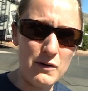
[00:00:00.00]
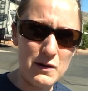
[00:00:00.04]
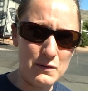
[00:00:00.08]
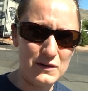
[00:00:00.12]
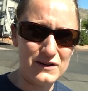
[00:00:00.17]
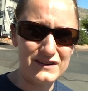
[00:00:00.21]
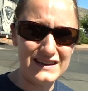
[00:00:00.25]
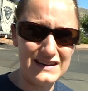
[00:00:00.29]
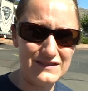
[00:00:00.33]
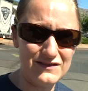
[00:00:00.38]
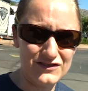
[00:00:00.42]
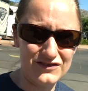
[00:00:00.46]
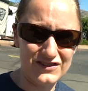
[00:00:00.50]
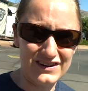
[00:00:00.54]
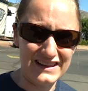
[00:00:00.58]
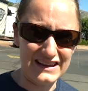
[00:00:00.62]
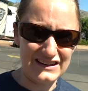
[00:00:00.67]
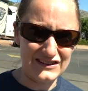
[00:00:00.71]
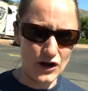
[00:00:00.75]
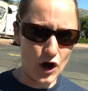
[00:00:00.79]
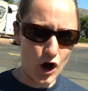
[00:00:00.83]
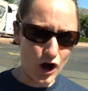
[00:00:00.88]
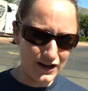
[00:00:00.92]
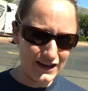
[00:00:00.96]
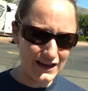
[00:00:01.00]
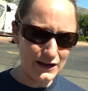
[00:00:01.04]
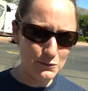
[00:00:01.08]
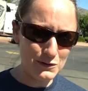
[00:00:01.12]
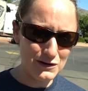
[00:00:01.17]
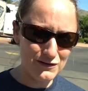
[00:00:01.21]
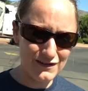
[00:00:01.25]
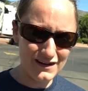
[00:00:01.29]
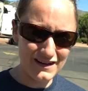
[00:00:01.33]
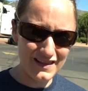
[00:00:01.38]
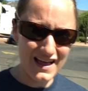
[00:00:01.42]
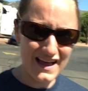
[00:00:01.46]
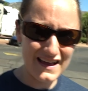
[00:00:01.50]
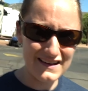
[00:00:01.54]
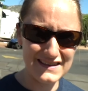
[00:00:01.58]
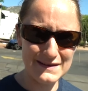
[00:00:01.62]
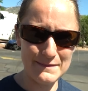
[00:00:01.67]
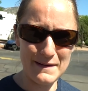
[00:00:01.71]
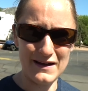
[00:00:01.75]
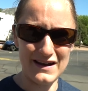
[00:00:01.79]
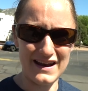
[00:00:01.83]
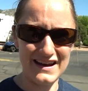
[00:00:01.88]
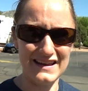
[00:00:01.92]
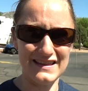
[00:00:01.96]
we weren't even really talking, we realized,
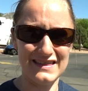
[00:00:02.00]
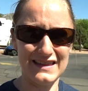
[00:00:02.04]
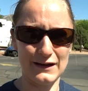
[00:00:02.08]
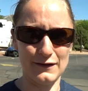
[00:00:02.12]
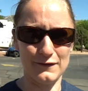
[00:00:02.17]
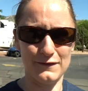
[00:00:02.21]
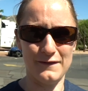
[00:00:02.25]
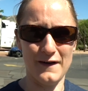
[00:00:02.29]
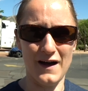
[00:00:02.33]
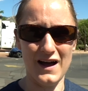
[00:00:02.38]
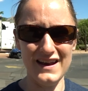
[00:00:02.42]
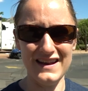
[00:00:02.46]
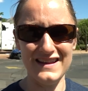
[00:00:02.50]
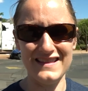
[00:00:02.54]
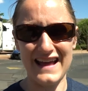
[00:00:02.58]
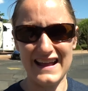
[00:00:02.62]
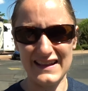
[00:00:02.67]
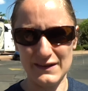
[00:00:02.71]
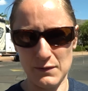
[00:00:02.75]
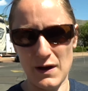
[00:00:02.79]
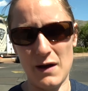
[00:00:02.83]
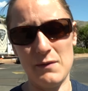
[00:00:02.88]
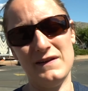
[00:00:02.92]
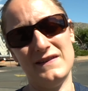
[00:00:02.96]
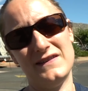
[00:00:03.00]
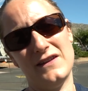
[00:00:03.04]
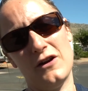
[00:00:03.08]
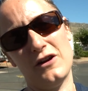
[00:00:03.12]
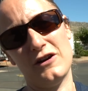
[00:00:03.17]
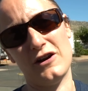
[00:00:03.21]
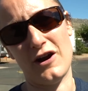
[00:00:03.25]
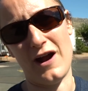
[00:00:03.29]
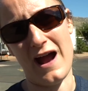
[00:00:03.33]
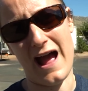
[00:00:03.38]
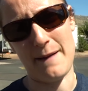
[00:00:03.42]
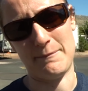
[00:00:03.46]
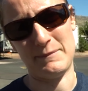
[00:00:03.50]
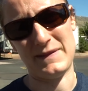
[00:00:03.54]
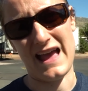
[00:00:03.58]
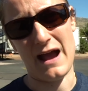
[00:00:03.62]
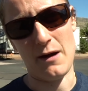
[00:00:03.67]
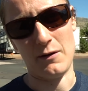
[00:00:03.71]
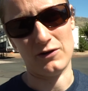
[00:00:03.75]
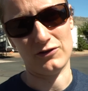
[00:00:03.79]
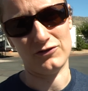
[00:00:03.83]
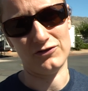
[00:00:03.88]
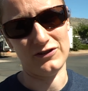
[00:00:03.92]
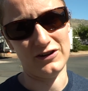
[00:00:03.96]
about anything fun, and that's why we started our happy
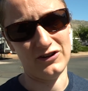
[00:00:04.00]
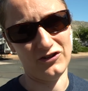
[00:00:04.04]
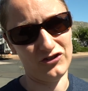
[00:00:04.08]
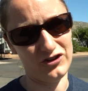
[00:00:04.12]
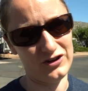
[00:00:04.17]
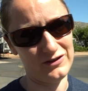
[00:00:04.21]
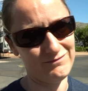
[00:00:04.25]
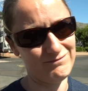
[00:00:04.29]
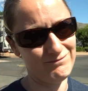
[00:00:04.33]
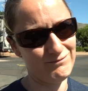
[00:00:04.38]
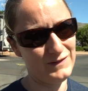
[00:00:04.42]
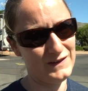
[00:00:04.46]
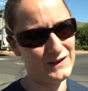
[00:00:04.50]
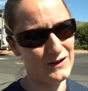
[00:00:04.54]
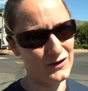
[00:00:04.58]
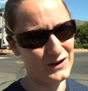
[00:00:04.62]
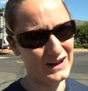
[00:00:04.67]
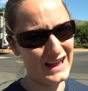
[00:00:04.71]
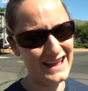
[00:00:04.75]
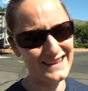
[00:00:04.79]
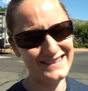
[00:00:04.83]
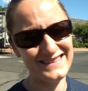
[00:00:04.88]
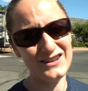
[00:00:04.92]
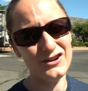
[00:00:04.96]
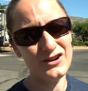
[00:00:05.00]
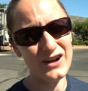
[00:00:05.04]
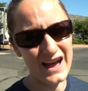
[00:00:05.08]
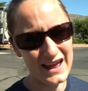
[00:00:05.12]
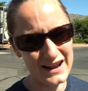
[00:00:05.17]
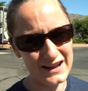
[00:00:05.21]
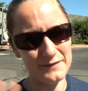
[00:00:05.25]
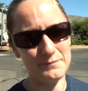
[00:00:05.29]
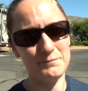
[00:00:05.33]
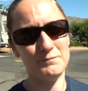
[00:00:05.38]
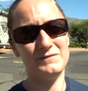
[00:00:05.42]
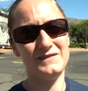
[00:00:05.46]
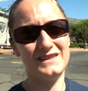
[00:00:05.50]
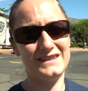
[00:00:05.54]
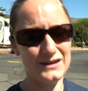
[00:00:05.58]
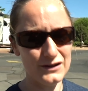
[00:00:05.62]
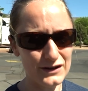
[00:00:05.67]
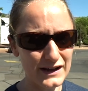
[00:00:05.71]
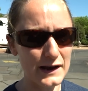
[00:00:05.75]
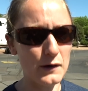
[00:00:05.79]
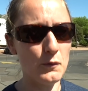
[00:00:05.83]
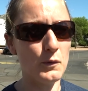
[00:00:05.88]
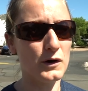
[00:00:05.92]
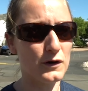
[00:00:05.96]
hour tradition. So I guess still
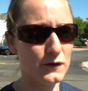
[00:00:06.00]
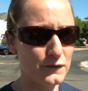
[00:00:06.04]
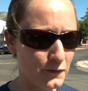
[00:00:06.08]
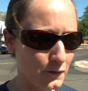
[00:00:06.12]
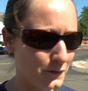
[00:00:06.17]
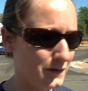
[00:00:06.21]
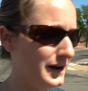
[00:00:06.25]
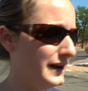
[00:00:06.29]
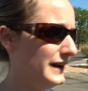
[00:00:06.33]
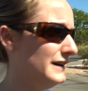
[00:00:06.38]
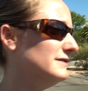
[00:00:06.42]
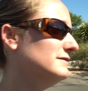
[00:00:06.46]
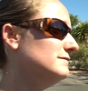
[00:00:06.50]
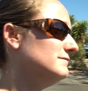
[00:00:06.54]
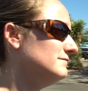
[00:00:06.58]
gotta work for it.